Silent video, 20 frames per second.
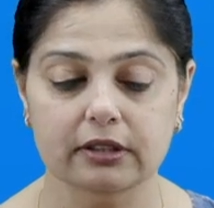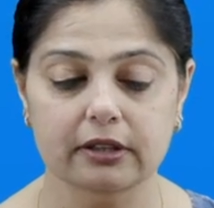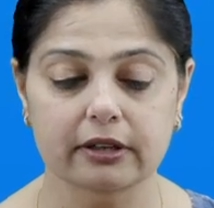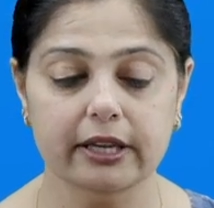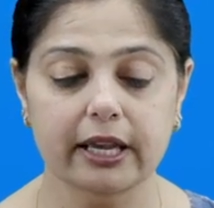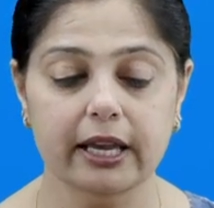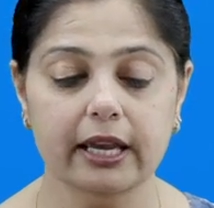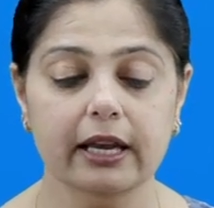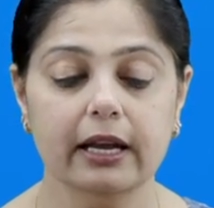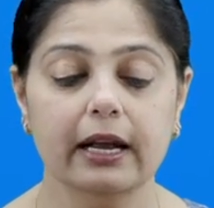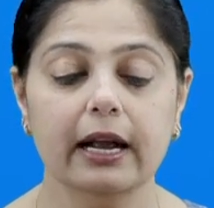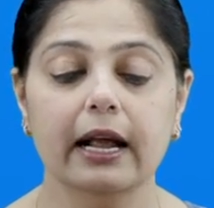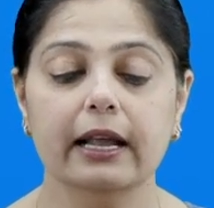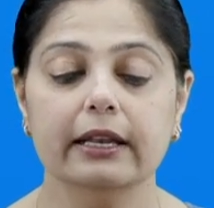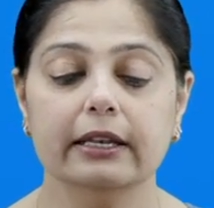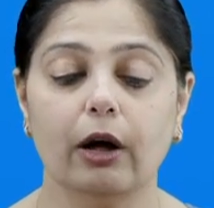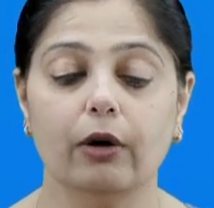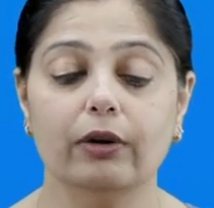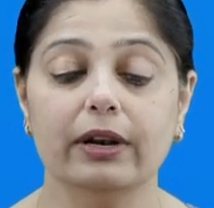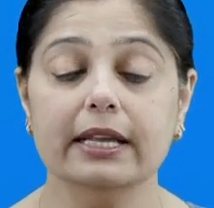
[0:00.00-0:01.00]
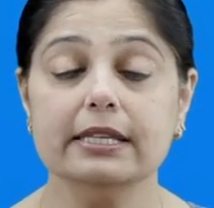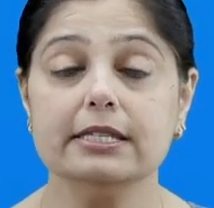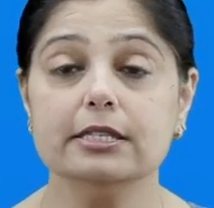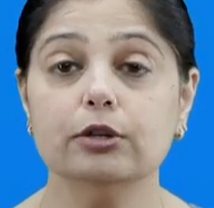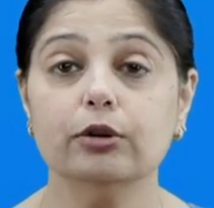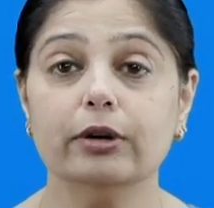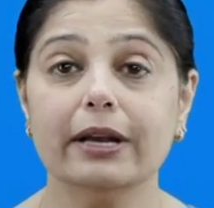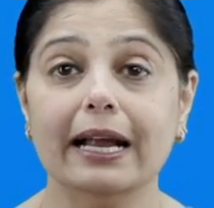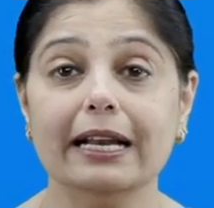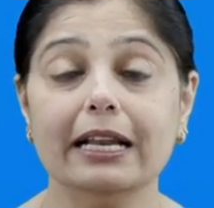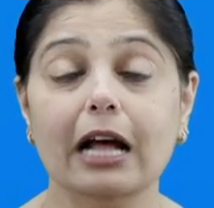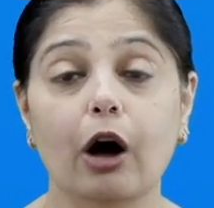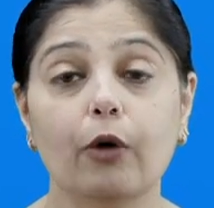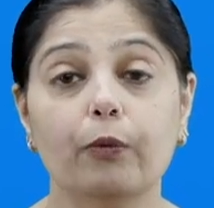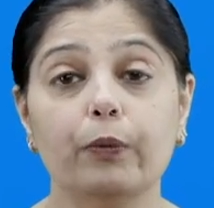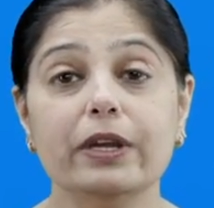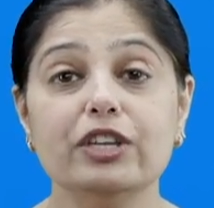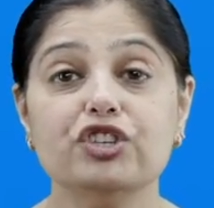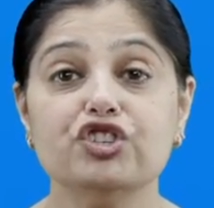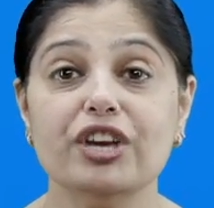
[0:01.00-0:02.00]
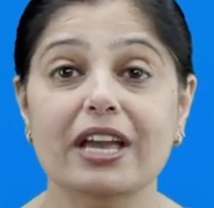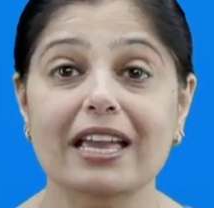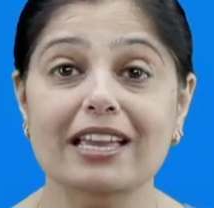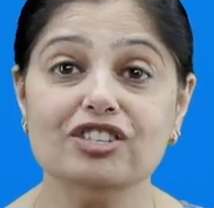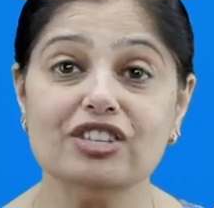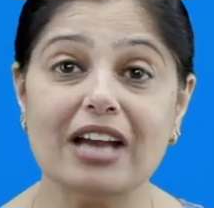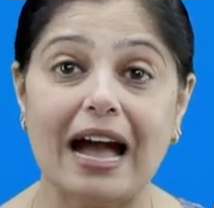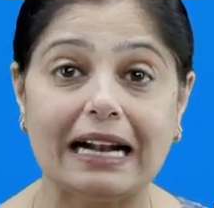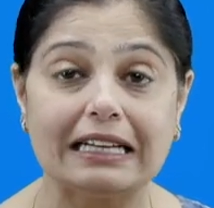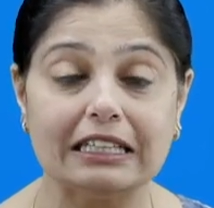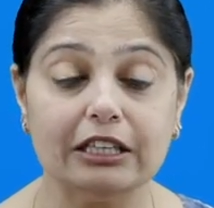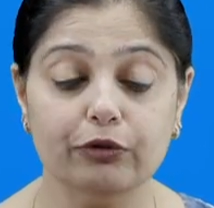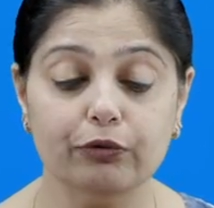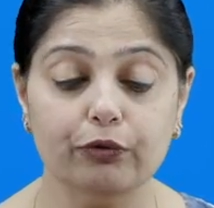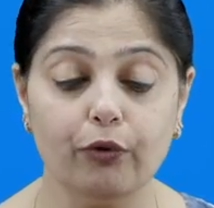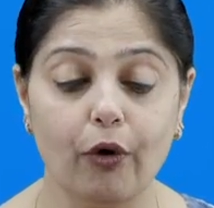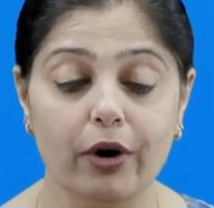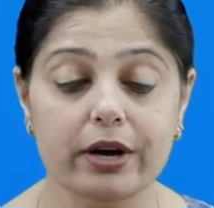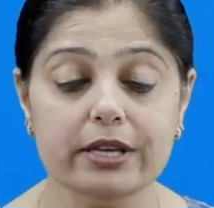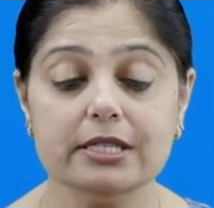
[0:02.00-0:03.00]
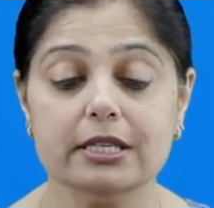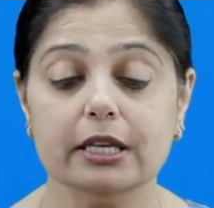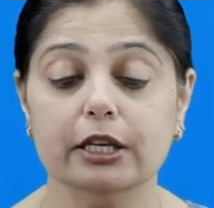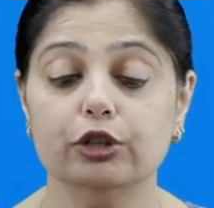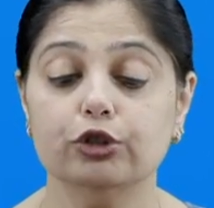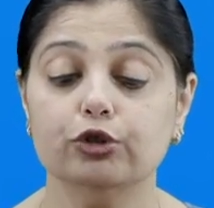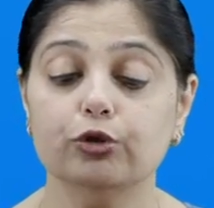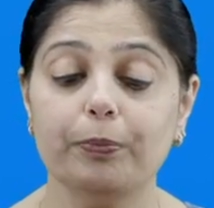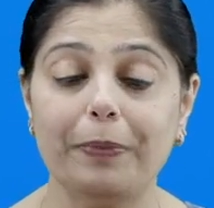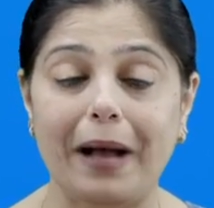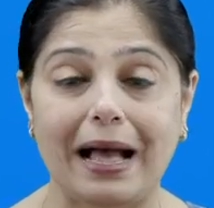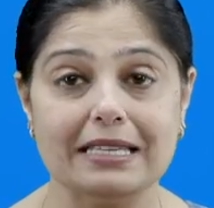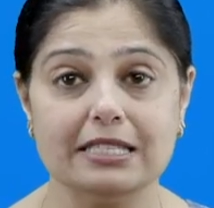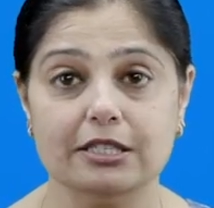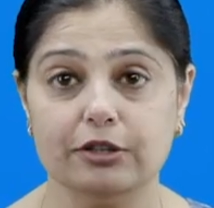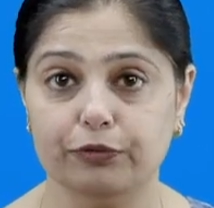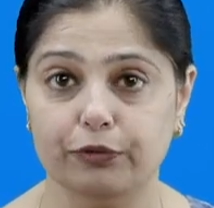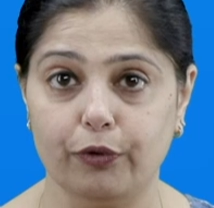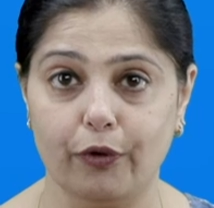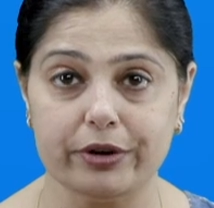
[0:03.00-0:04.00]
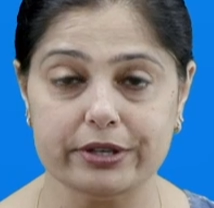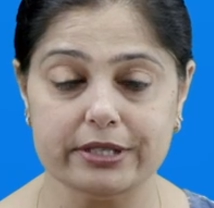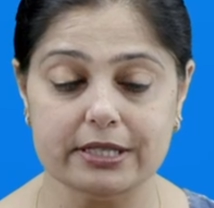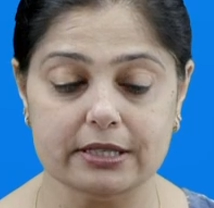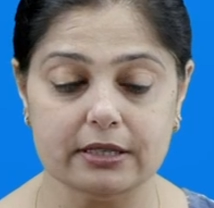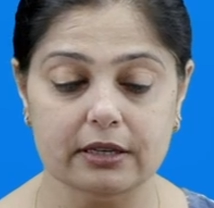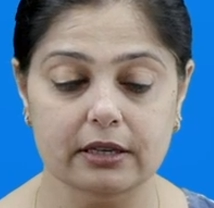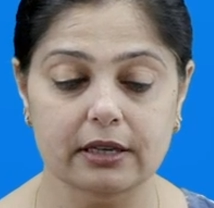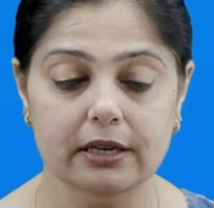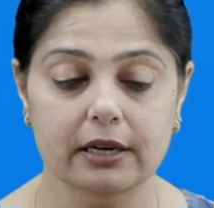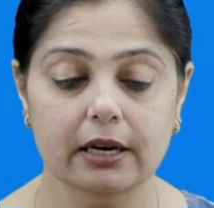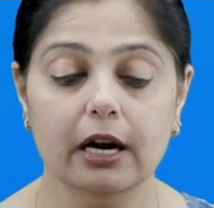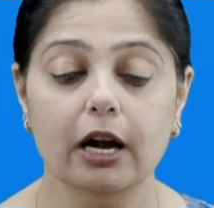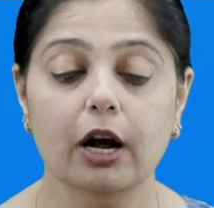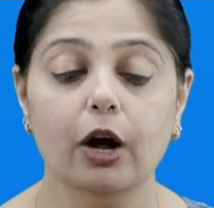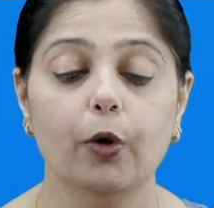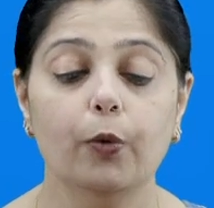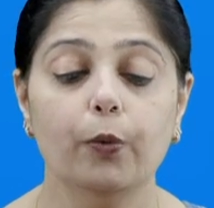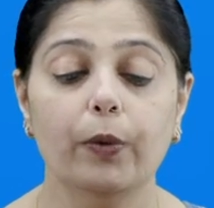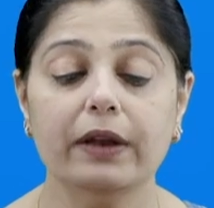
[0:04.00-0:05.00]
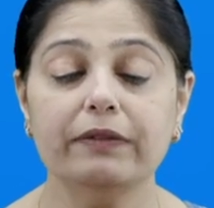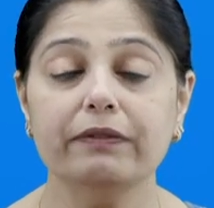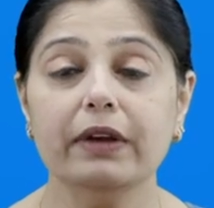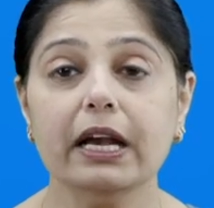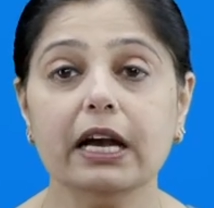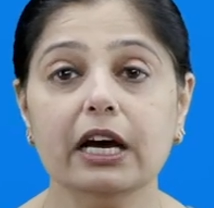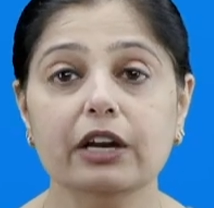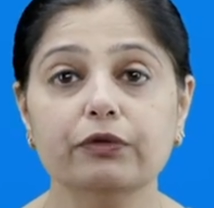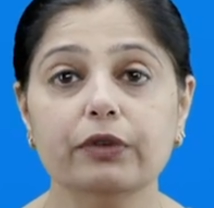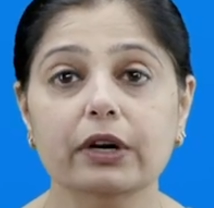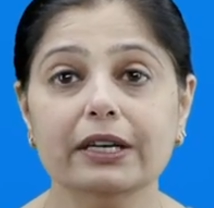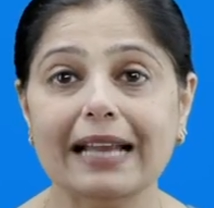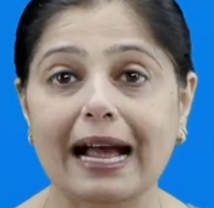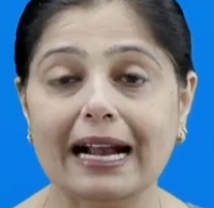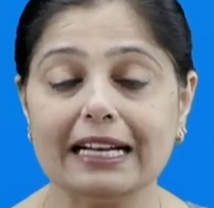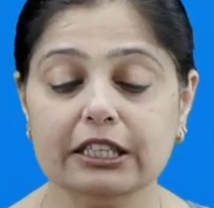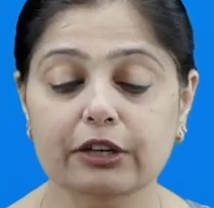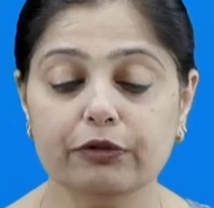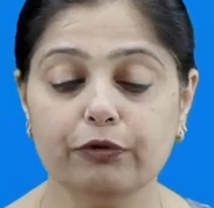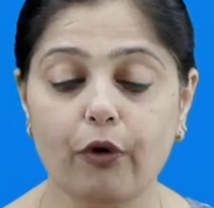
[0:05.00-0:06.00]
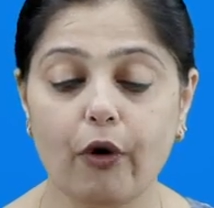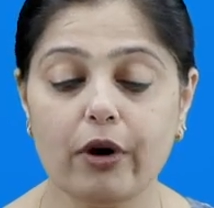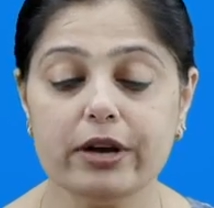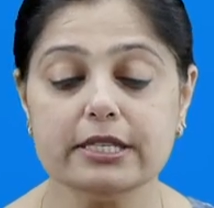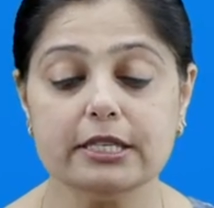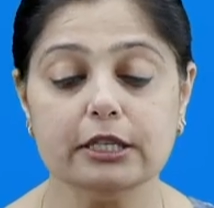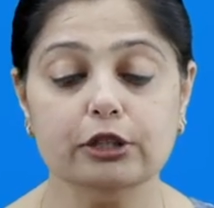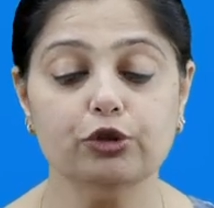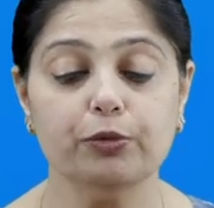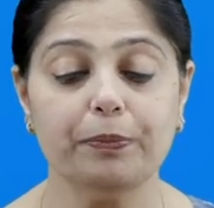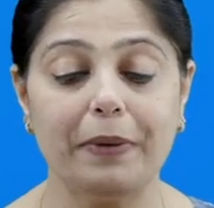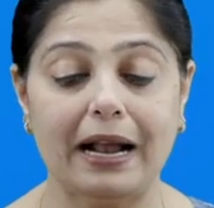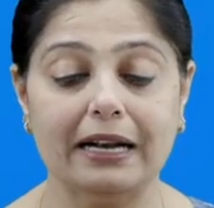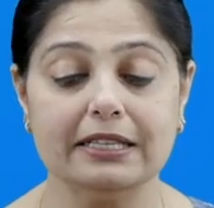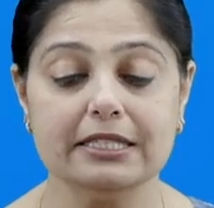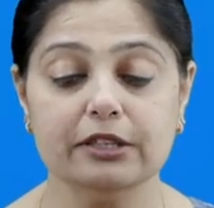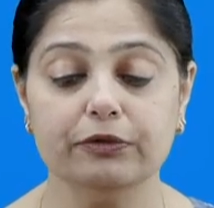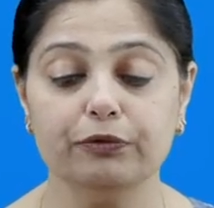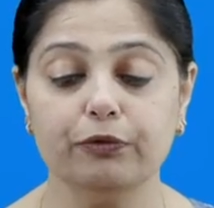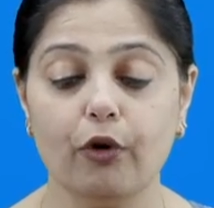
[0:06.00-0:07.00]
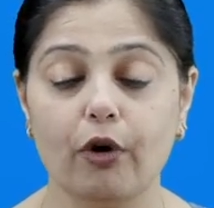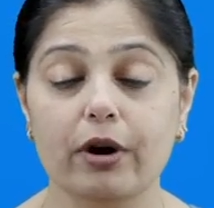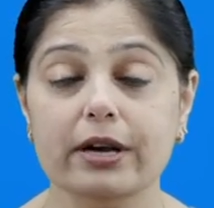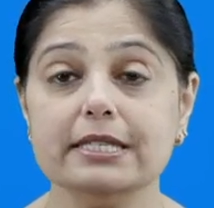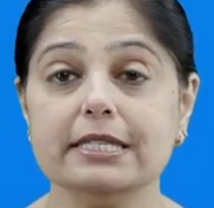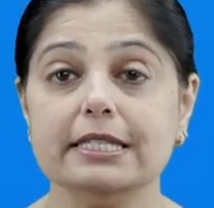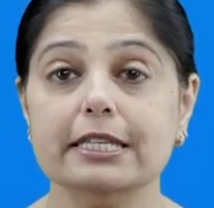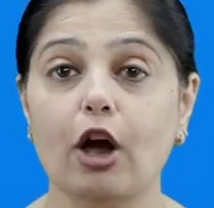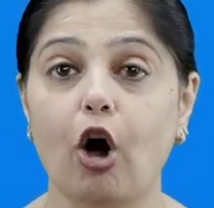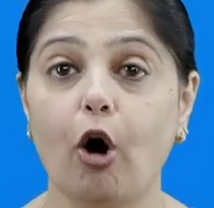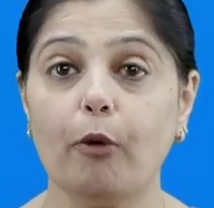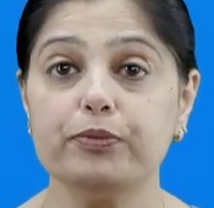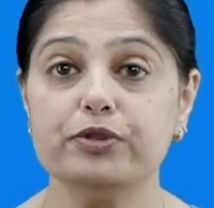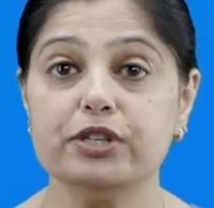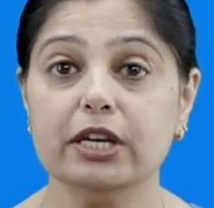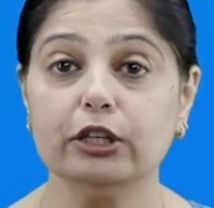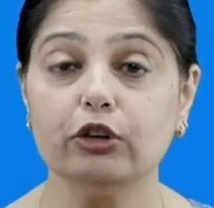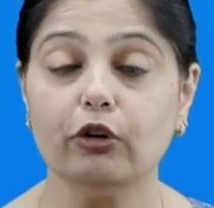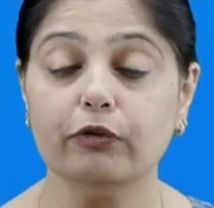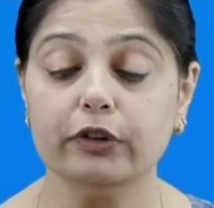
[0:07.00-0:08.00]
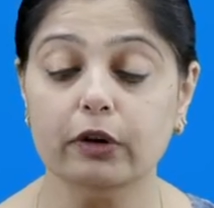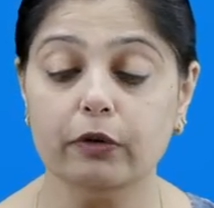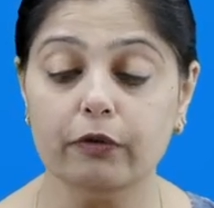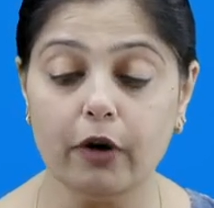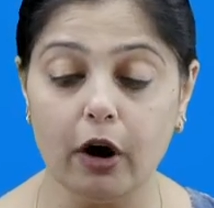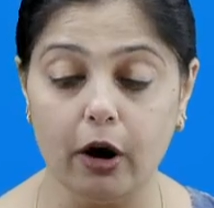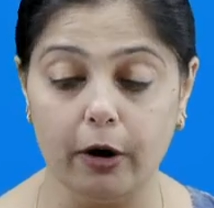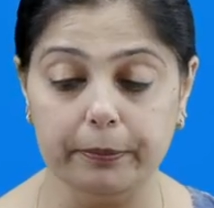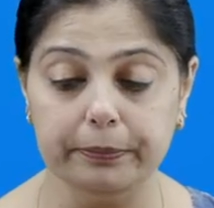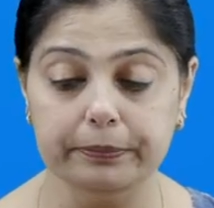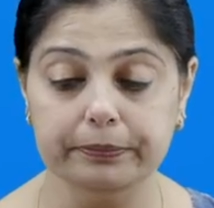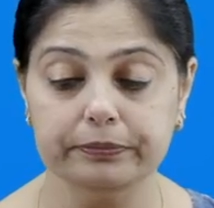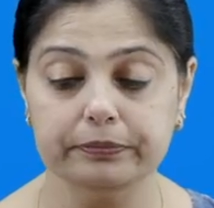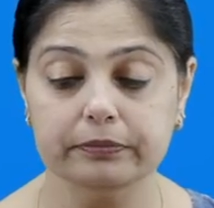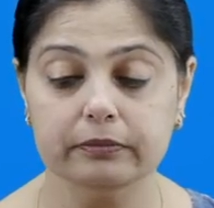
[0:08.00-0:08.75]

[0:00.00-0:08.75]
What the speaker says: Okay? Now, let's look at how we change active voice into passive voice. When we convert active voice into passive voice, the object of the verb